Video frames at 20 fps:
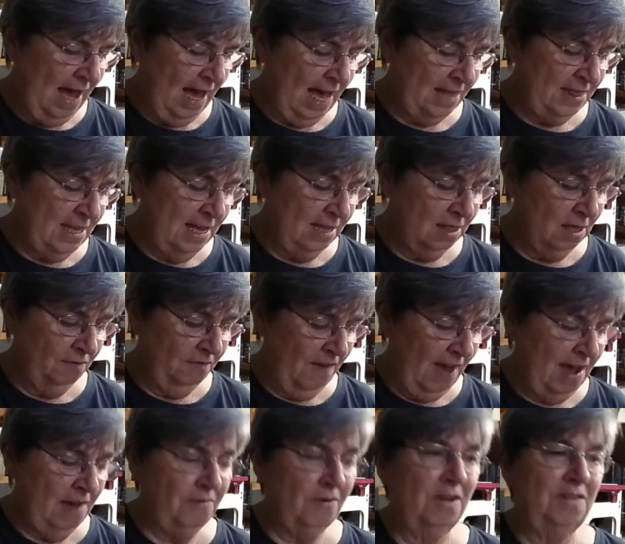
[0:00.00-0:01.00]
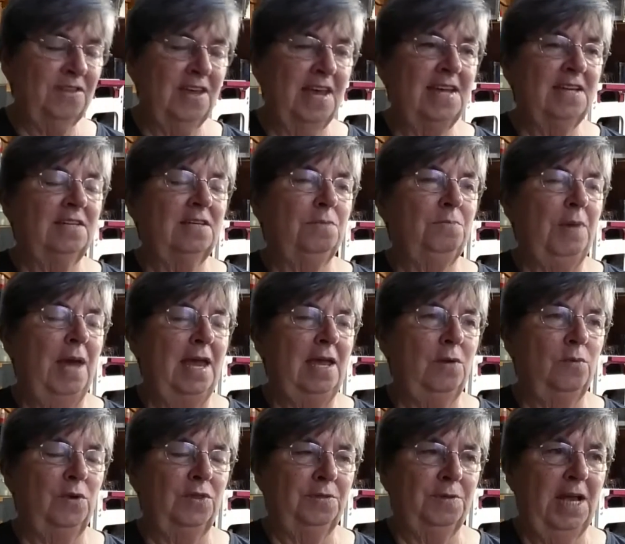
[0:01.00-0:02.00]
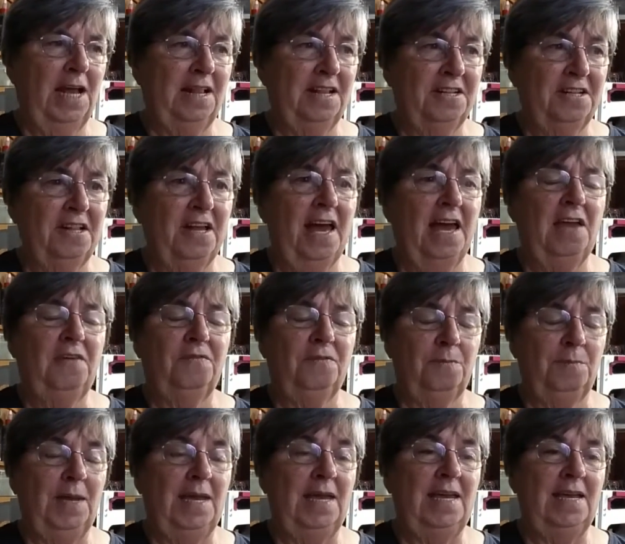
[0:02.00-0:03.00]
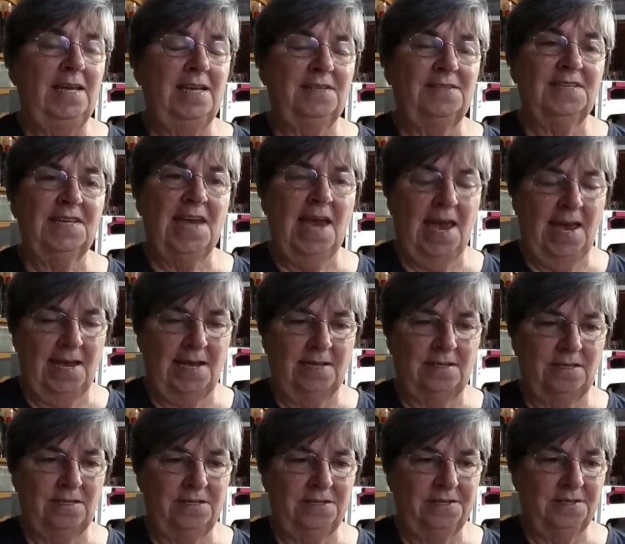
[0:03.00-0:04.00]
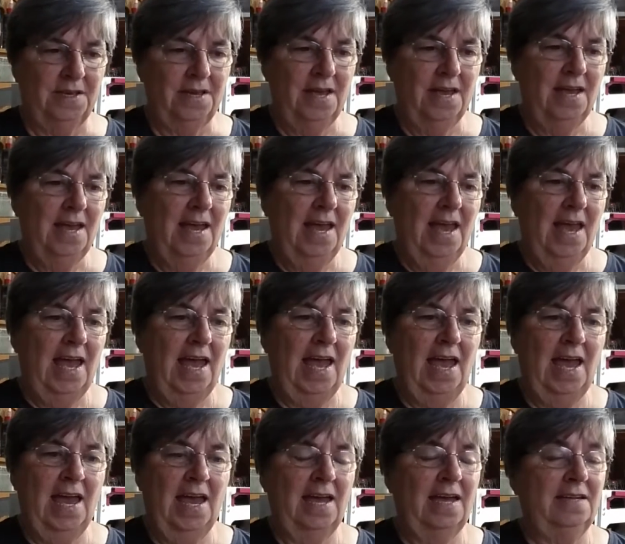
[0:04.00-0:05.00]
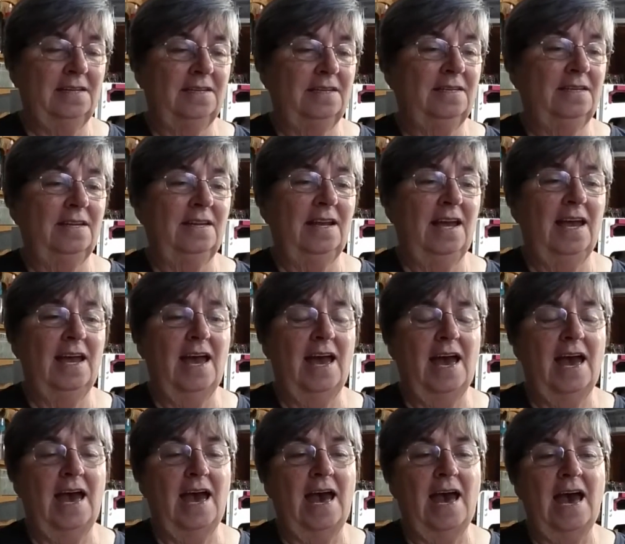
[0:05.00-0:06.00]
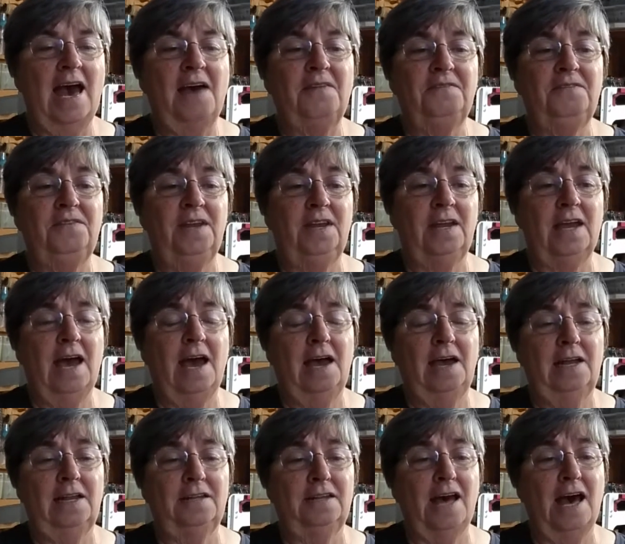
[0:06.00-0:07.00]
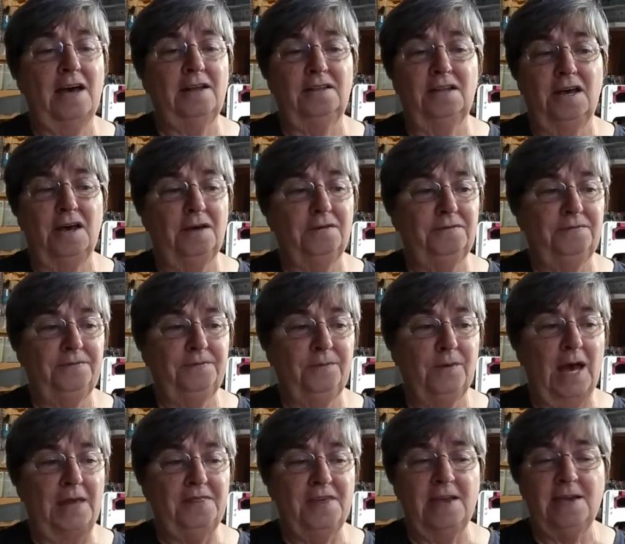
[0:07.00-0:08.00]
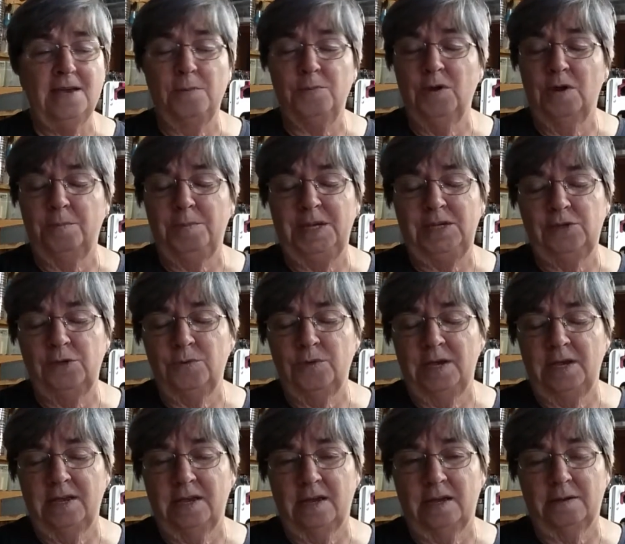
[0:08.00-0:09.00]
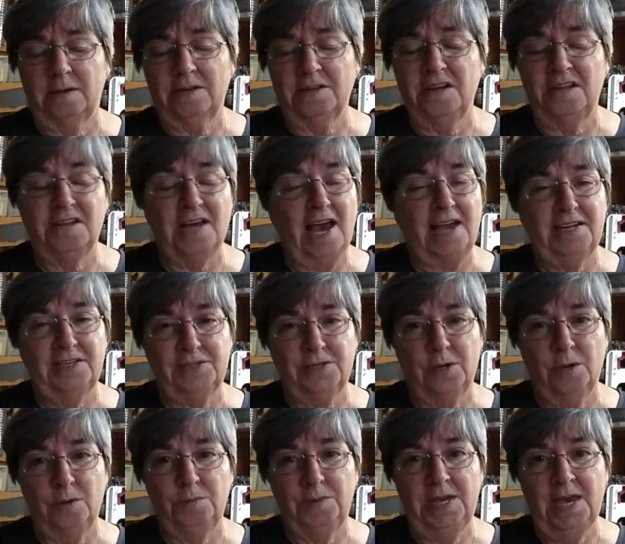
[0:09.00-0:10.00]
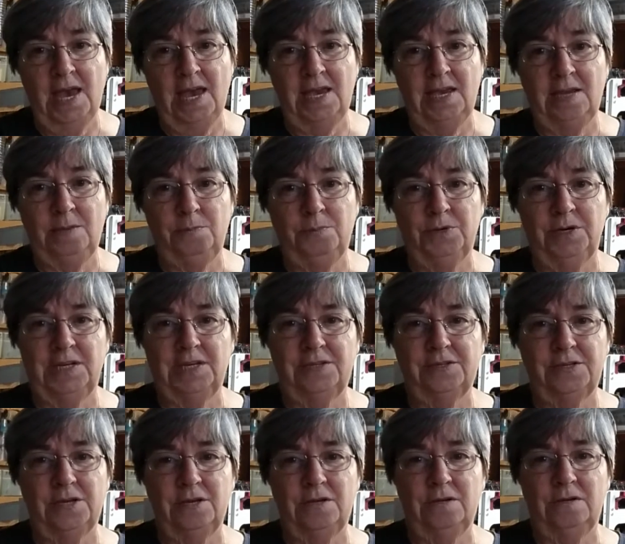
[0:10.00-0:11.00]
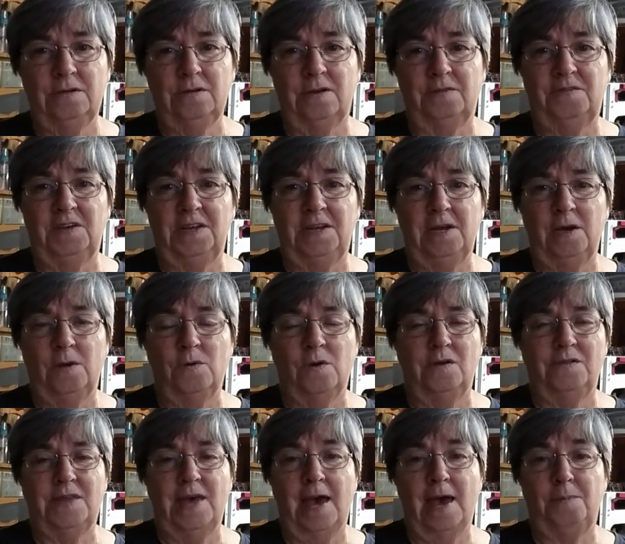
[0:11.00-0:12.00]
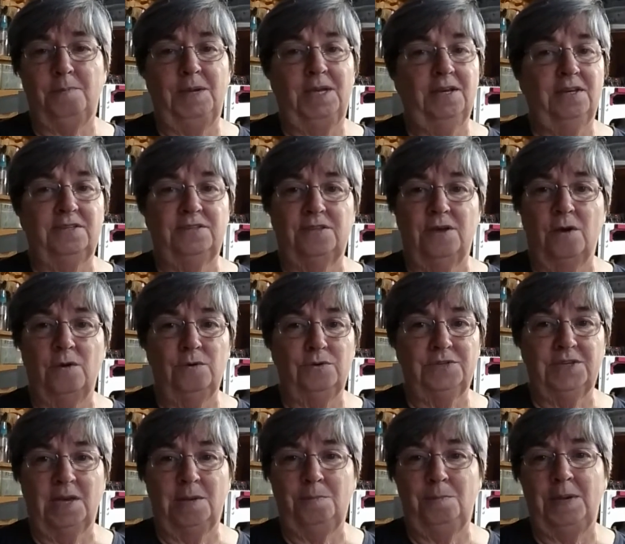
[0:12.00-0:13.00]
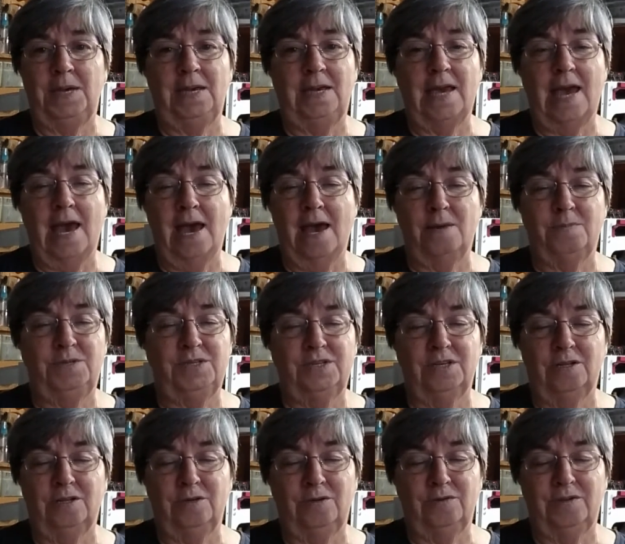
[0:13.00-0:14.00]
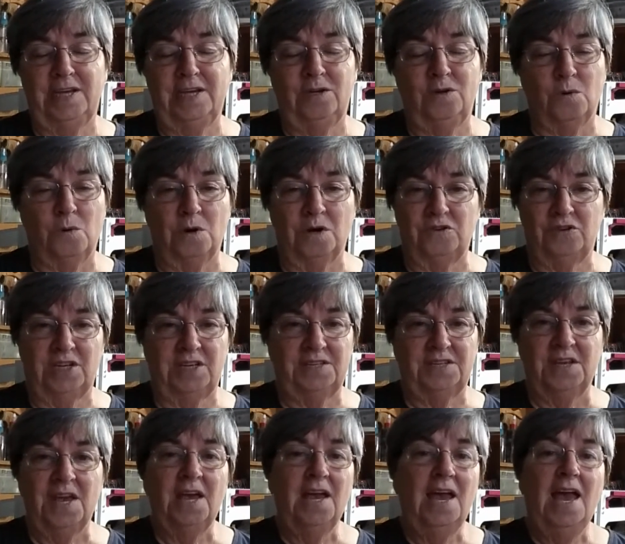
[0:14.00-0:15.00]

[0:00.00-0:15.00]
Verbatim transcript: I think the favorite thing to make with clay for me is canes. And I've, I, I love, I think I'm going to be doing a kaleidoscope cane pretty soon, a video on that, because those can be absolutely gorgeous.